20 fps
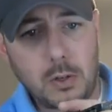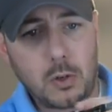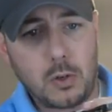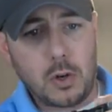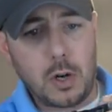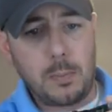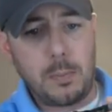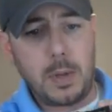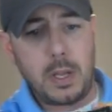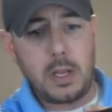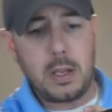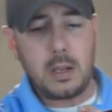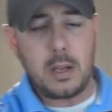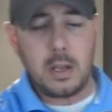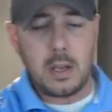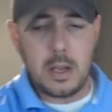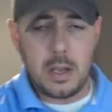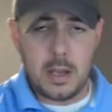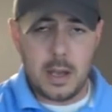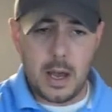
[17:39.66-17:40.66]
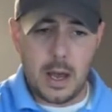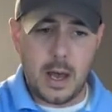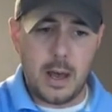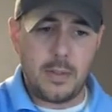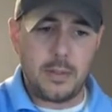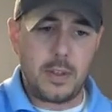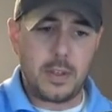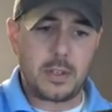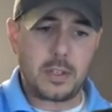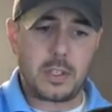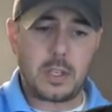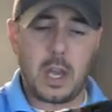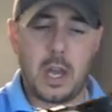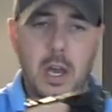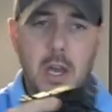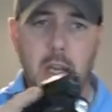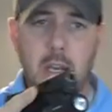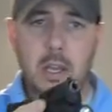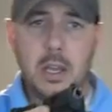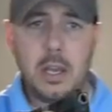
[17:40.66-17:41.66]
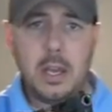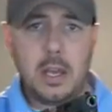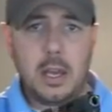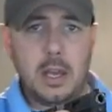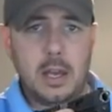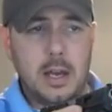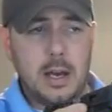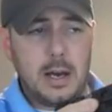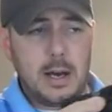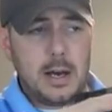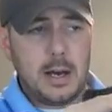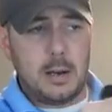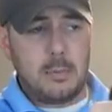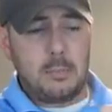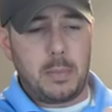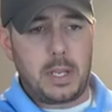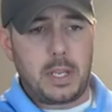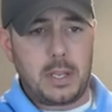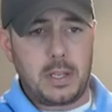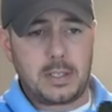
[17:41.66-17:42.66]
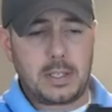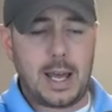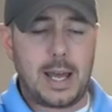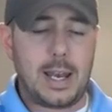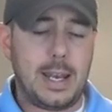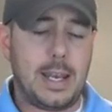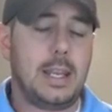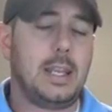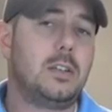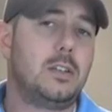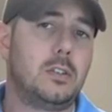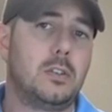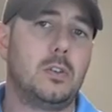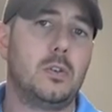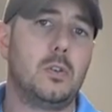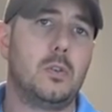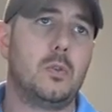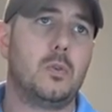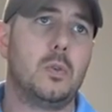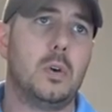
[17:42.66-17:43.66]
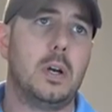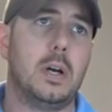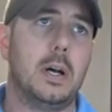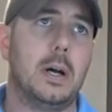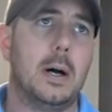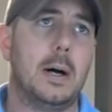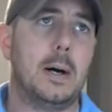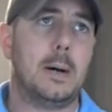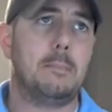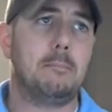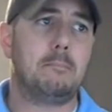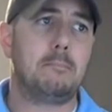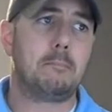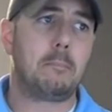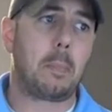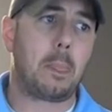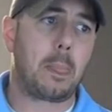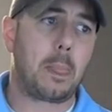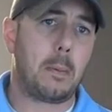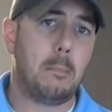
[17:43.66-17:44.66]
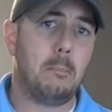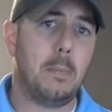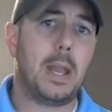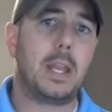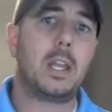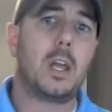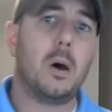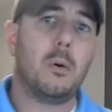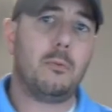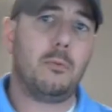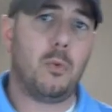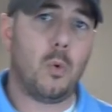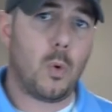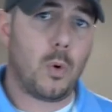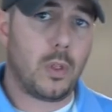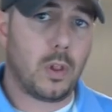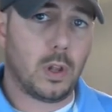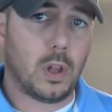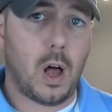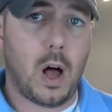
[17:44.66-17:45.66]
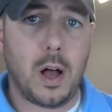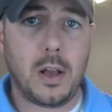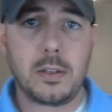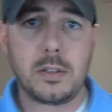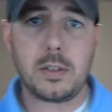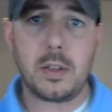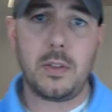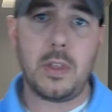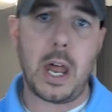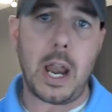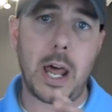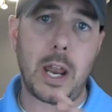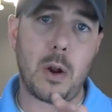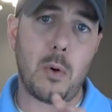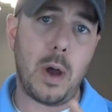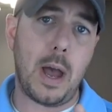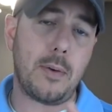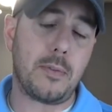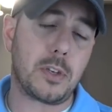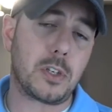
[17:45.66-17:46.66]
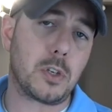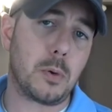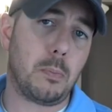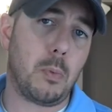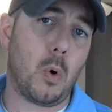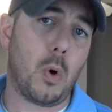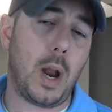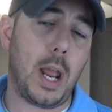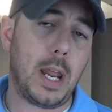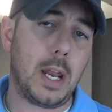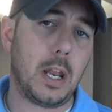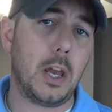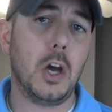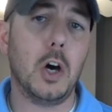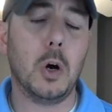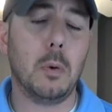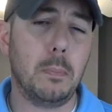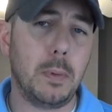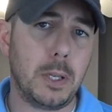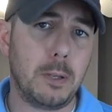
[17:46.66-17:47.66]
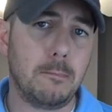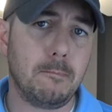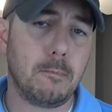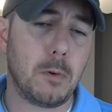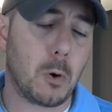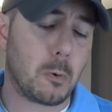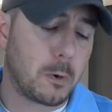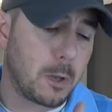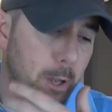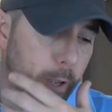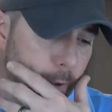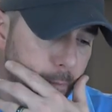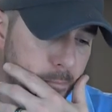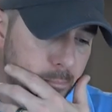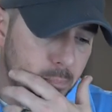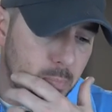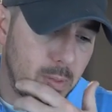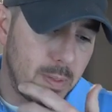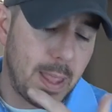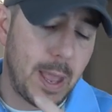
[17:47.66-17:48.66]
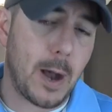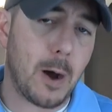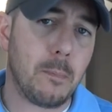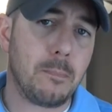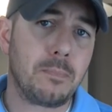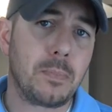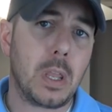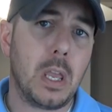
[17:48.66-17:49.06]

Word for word: gripping uh, this gun uh, because I need to um, make up for the loss that I don't have a support hand to help me. Okay. Now,